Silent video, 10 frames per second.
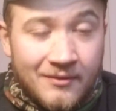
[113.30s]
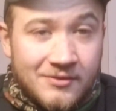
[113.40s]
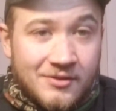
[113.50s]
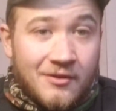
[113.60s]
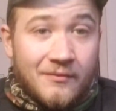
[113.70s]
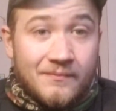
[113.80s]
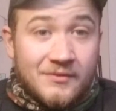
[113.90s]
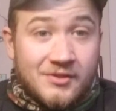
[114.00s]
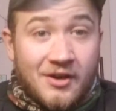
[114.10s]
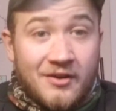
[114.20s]
So
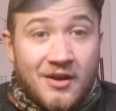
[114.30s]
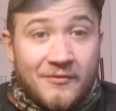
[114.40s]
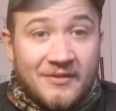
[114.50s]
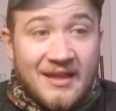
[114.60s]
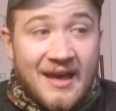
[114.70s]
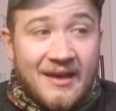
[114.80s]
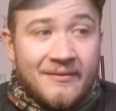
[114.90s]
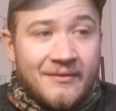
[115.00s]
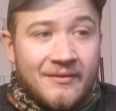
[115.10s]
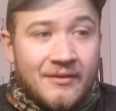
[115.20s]
starting off with that,
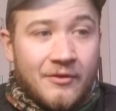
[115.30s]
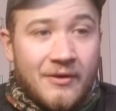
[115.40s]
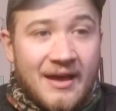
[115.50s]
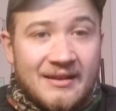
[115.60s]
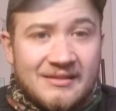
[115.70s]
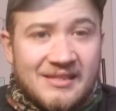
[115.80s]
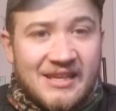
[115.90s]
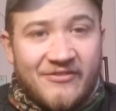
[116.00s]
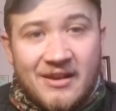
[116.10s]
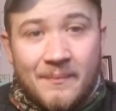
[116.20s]
go ahead and
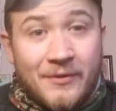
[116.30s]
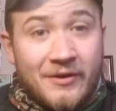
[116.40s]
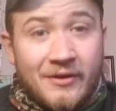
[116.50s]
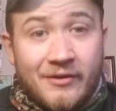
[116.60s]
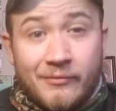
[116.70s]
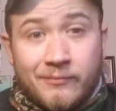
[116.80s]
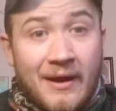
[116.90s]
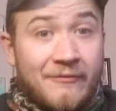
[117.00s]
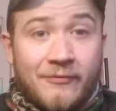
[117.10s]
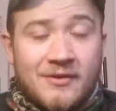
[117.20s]
stiffen up your
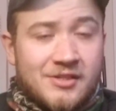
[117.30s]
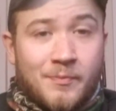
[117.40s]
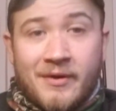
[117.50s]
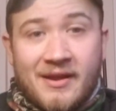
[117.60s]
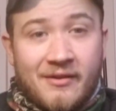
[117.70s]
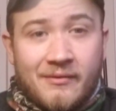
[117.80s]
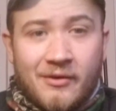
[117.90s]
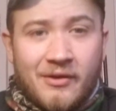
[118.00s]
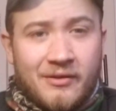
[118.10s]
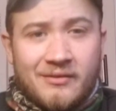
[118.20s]
right front spring
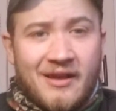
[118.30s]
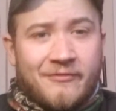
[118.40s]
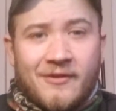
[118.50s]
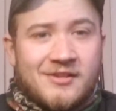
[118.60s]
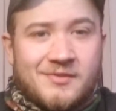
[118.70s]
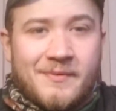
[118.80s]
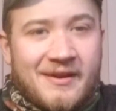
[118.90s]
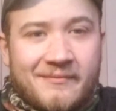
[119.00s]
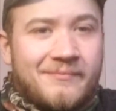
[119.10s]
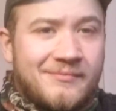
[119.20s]
and left front
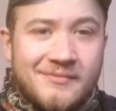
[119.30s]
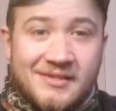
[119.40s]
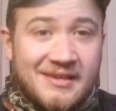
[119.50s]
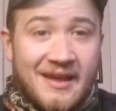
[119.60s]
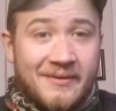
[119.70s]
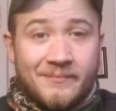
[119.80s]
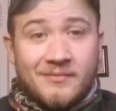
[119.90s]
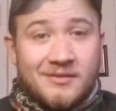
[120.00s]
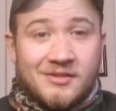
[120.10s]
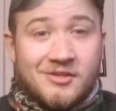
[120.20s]
spring to
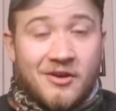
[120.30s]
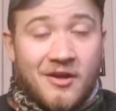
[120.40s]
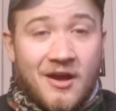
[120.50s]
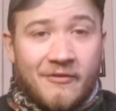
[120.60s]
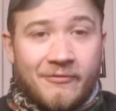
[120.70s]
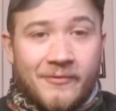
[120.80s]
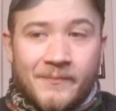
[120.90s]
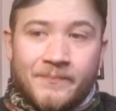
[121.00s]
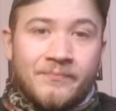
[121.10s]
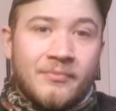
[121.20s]
start off.
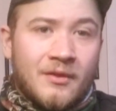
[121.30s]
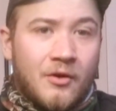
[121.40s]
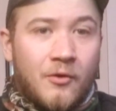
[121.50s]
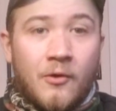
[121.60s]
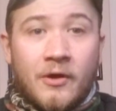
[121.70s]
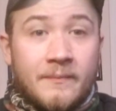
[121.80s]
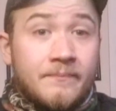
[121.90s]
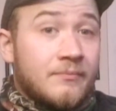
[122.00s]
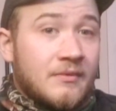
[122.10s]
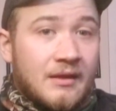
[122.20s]
Or
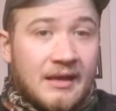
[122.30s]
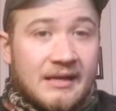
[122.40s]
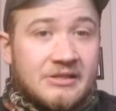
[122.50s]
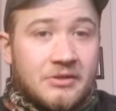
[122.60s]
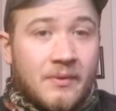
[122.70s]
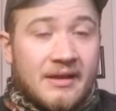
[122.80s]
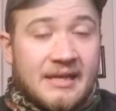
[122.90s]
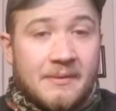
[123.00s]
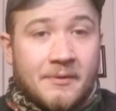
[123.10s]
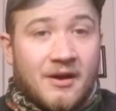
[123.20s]
an easy way to
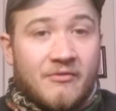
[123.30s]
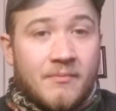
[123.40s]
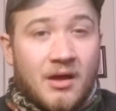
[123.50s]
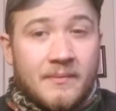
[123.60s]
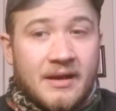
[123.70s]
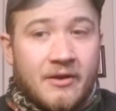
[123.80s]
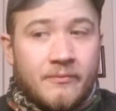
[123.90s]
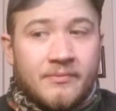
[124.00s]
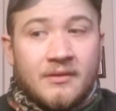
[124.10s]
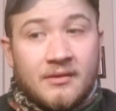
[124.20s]
keep your car from bottoming out,
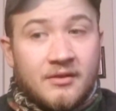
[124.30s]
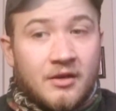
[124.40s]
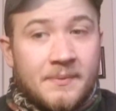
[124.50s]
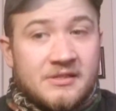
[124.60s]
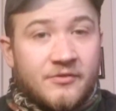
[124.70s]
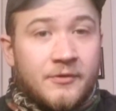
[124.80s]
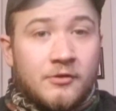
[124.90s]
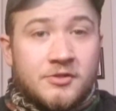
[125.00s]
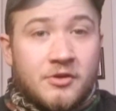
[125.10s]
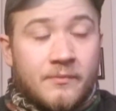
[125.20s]
little piece of
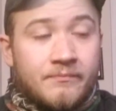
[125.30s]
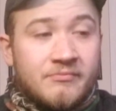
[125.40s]
fuel tube.